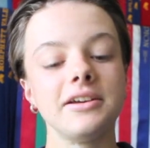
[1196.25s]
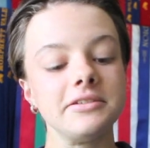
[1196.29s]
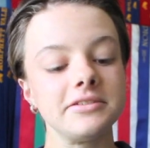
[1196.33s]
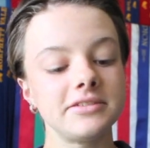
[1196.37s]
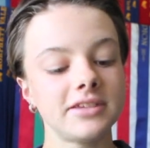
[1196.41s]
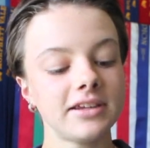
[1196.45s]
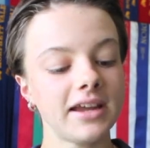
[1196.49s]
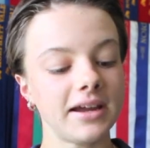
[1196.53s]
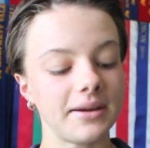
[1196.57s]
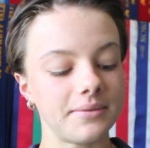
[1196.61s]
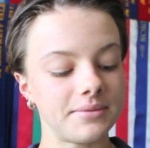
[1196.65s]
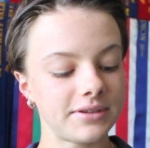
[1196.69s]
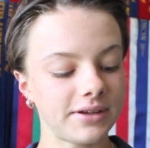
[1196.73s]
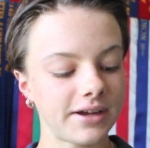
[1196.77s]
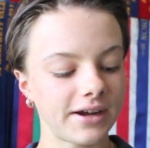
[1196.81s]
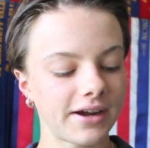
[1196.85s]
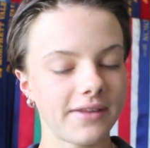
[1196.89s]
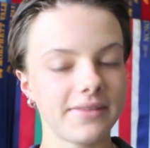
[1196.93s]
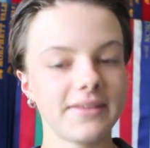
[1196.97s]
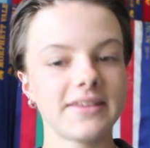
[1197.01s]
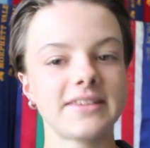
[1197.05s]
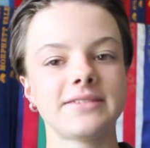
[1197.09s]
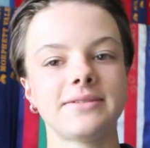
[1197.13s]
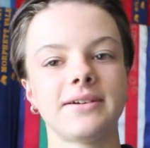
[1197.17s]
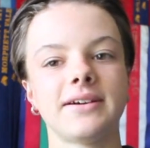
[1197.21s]
So yeah, so I
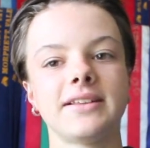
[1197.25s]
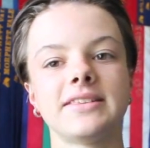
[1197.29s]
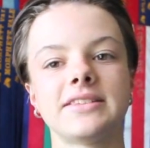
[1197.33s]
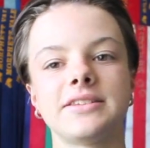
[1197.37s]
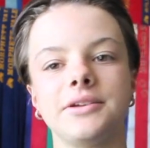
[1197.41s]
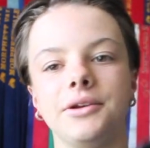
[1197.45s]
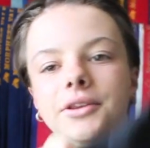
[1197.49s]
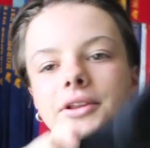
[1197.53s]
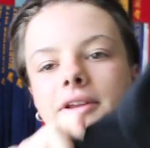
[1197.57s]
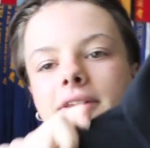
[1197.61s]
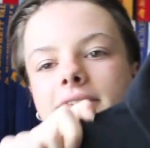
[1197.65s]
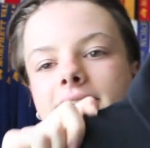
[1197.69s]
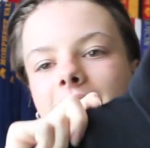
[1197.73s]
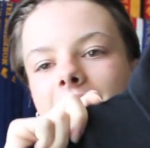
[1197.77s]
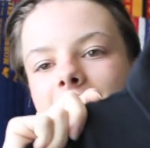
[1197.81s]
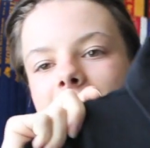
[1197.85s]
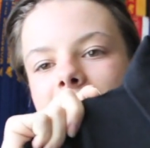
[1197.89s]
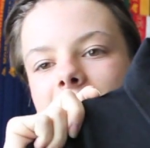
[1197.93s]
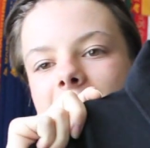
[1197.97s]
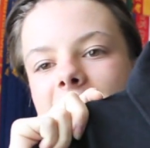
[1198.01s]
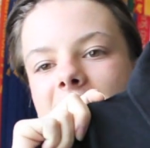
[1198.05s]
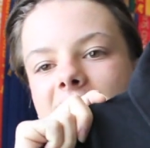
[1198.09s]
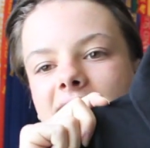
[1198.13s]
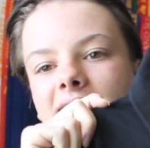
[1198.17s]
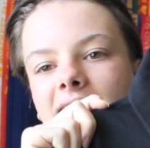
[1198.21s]
got this one. So it looks like
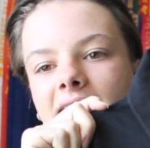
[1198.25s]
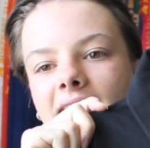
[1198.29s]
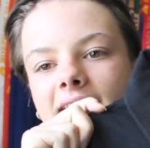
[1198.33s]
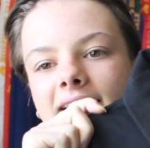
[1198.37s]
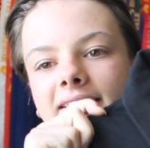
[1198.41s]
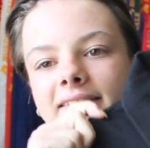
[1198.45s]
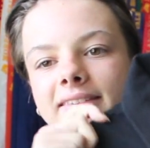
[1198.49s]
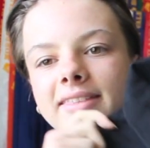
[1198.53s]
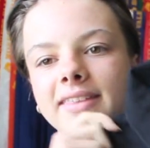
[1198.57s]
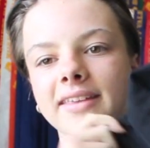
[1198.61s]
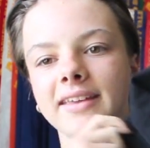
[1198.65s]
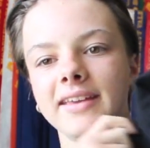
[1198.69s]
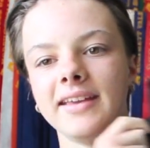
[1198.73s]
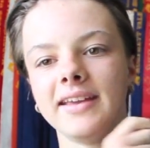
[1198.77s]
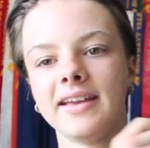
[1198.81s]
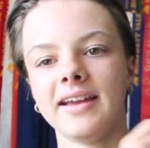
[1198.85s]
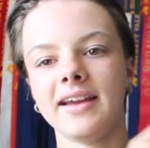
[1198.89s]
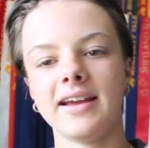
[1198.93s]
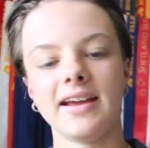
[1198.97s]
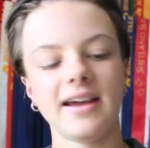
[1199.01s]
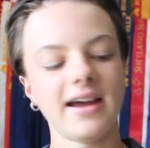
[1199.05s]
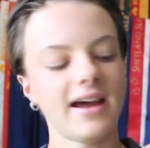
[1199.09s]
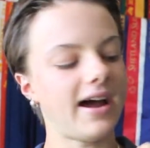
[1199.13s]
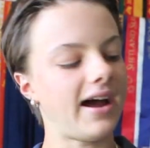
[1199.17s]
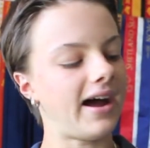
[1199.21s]
this. It has the
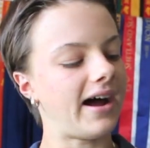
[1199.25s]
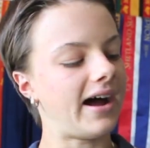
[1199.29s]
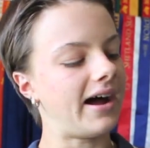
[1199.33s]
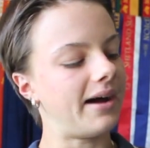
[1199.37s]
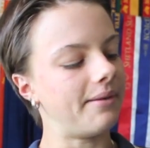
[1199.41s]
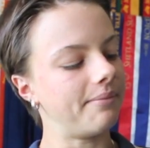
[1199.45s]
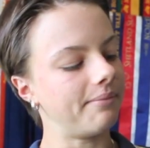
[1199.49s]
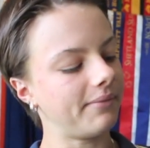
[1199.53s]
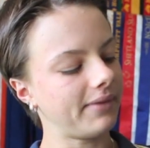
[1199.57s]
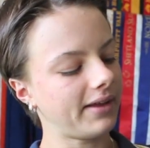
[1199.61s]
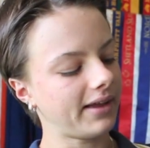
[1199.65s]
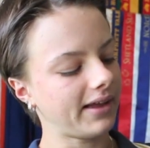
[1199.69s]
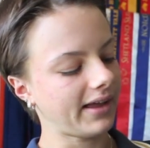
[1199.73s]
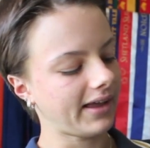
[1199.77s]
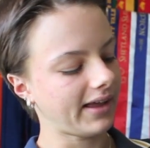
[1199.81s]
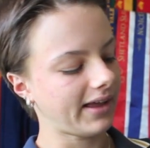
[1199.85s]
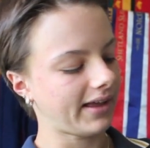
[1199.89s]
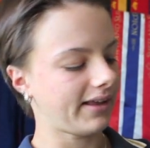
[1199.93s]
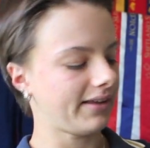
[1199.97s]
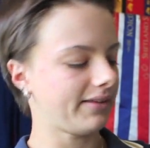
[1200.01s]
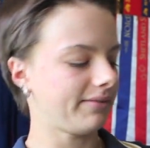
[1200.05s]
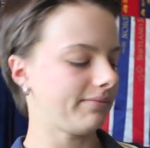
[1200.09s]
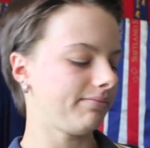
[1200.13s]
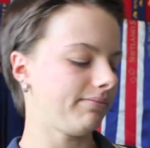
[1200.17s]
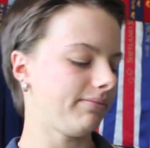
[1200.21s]
um,
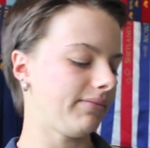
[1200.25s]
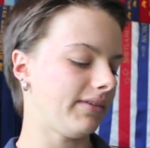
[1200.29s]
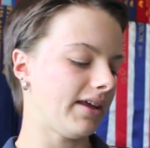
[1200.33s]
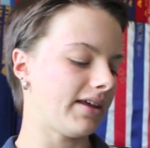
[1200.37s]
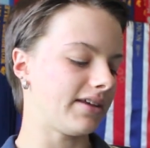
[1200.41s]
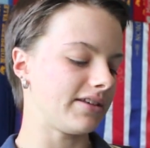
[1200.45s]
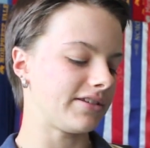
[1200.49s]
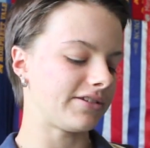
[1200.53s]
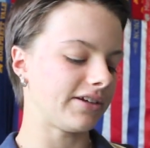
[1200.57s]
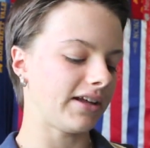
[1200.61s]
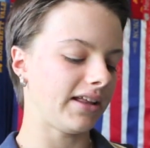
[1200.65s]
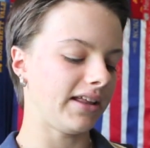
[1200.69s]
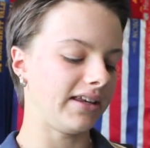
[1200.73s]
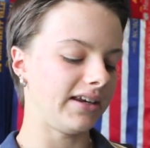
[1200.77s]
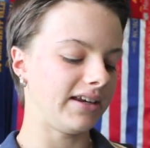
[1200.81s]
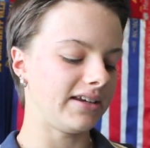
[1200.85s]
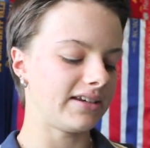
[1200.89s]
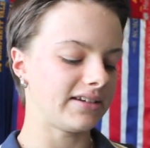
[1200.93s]
Australian